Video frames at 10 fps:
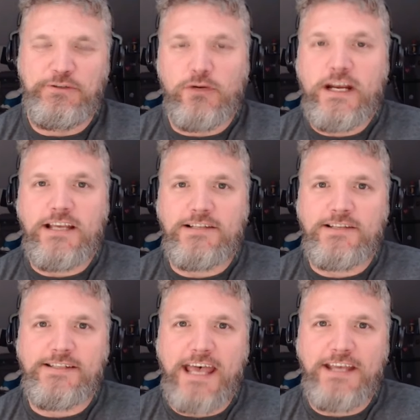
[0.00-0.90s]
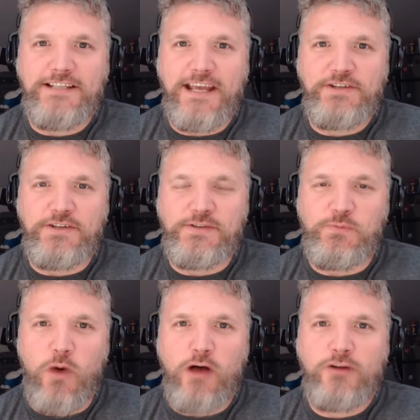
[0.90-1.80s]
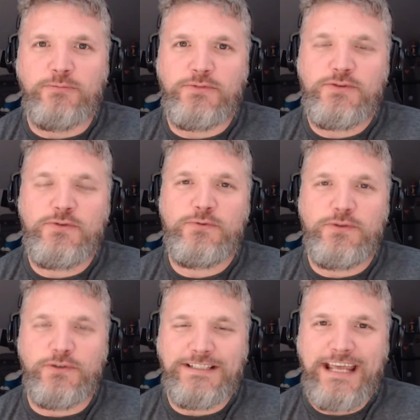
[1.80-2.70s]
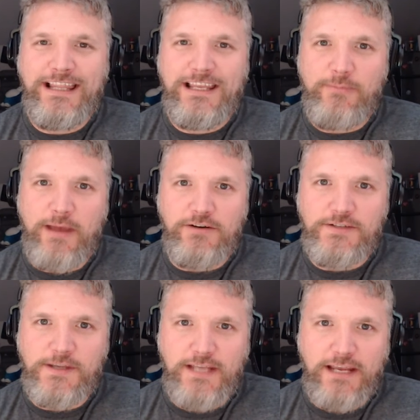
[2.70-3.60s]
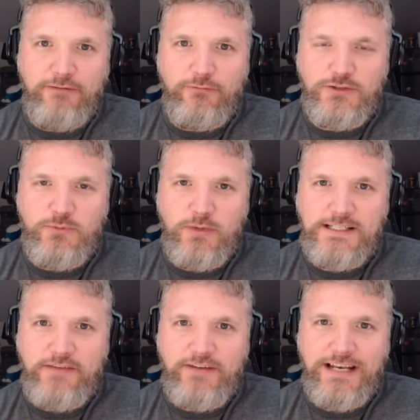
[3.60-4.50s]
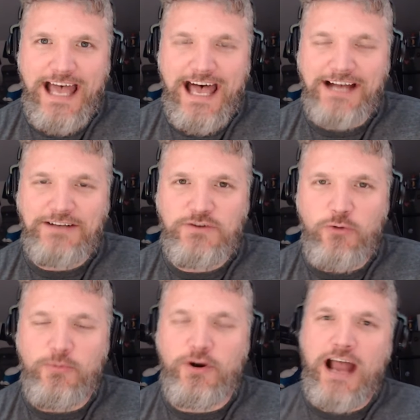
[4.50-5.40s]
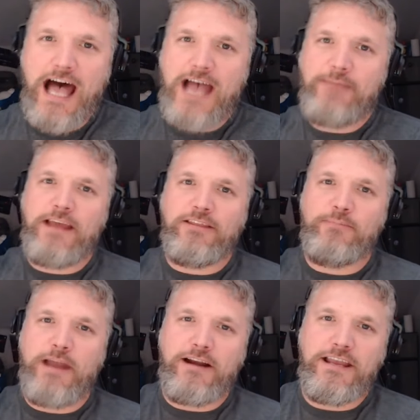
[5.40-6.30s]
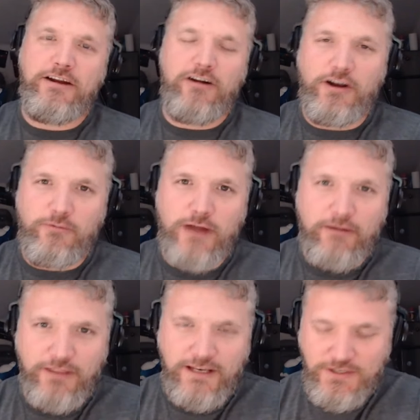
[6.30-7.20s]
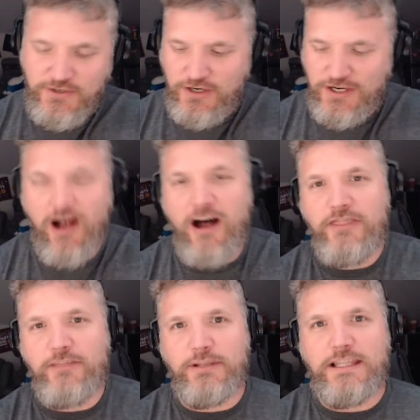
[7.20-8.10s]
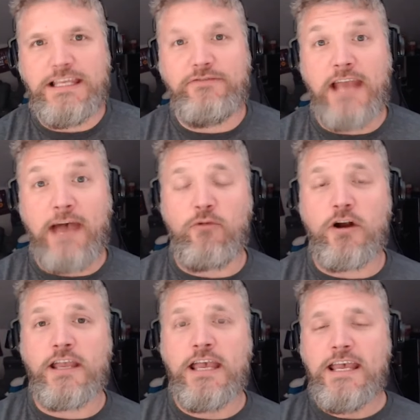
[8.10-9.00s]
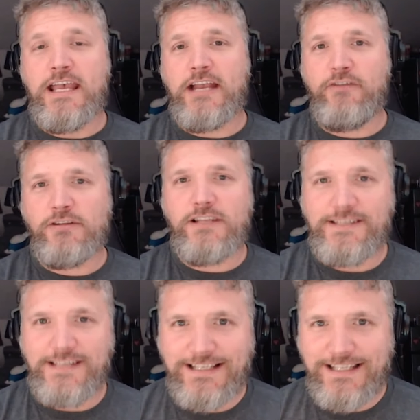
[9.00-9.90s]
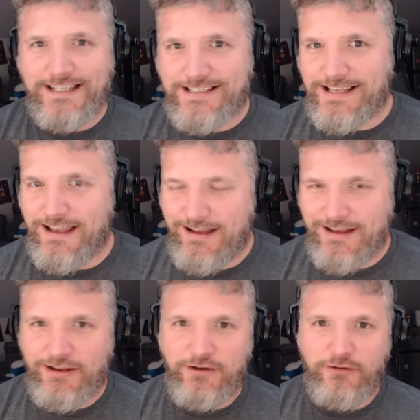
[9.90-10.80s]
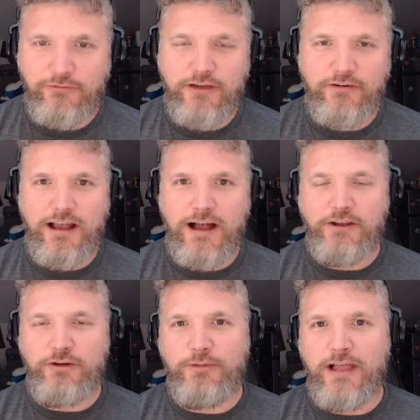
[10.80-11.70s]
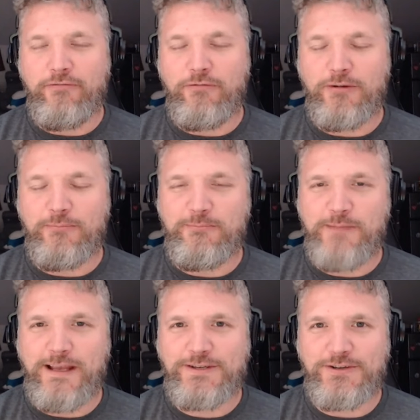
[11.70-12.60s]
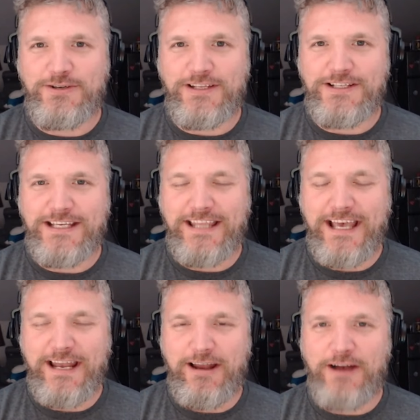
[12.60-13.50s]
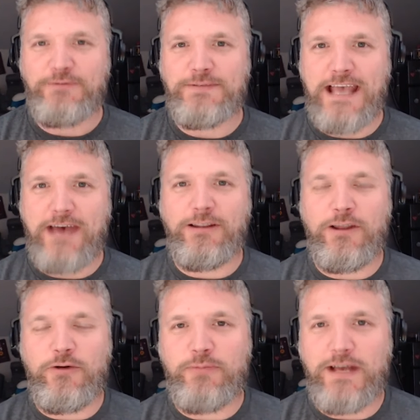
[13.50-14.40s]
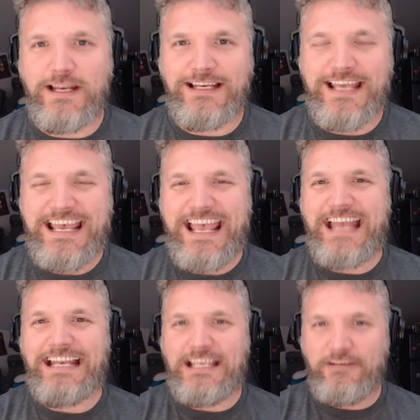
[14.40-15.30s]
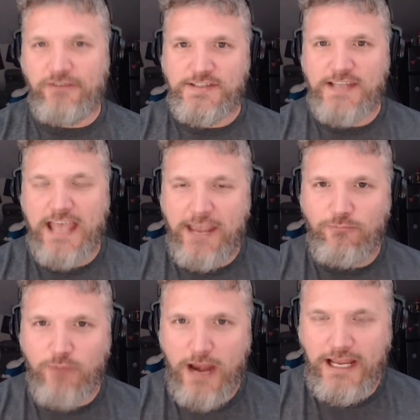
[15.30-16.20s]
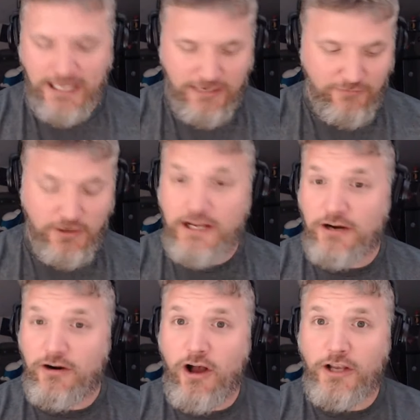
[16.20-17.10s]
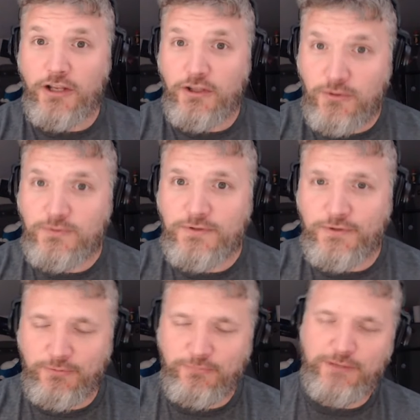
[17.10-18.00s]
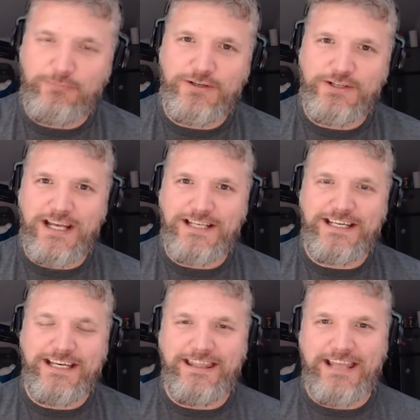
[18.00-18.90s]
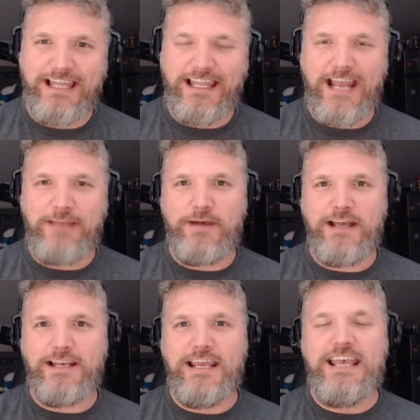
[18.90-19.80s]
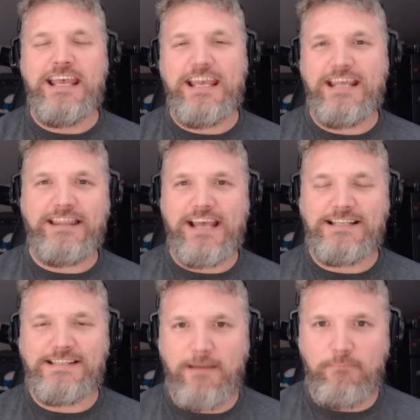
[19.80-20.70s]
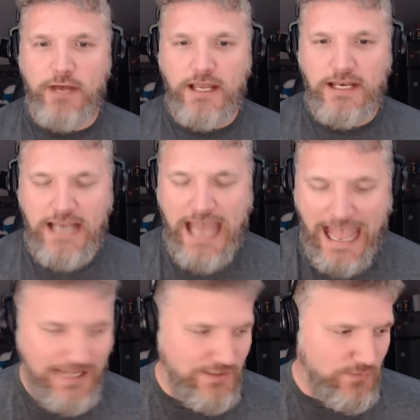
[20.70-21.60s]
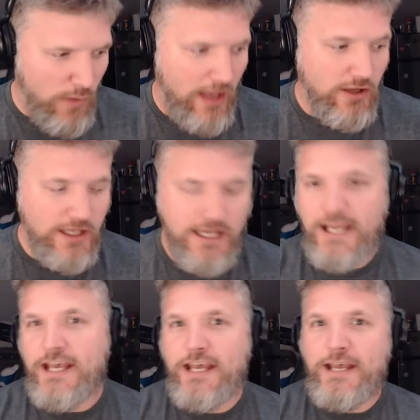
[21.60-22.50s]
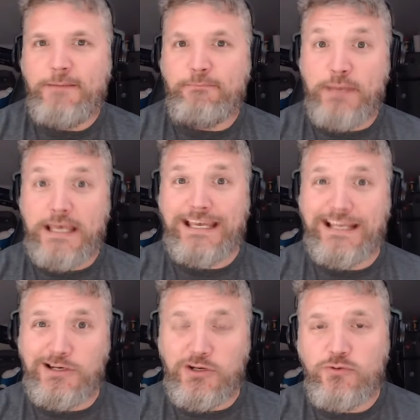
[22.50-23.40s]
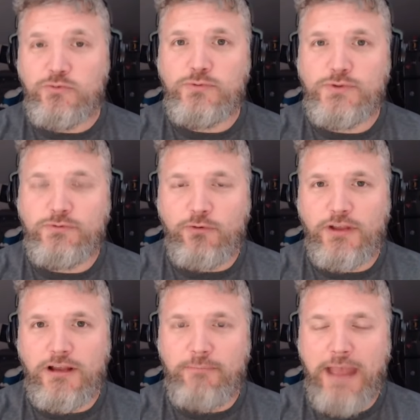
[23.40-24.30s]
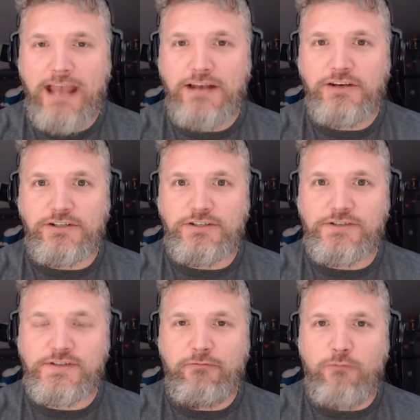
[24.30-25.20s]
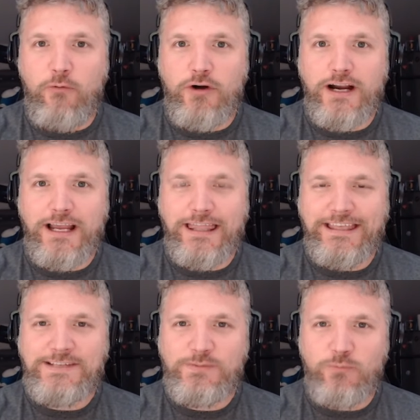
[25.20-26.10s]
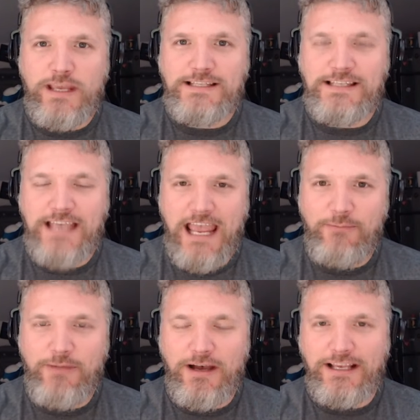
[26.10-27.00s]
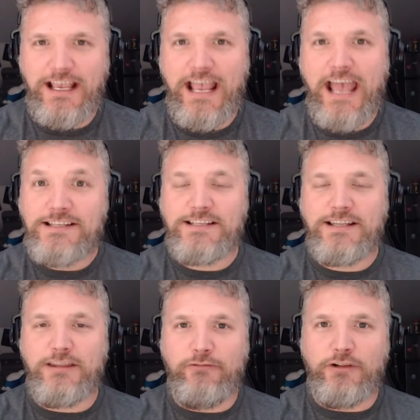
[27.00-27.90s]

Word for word: Greetings and salutations. Welcome to your Daily Commanders Update for 27 October. I'm Nathan Perry here on Ref the District on the Believe Network. And if you're listening to this on your favorite audio platform, make sure that you hit that auto download button and give us a rating. And if you're here on YouTube, we appreciate you hitting that like button and hit that sub button as well. Big news for the Commanders for this week's game against the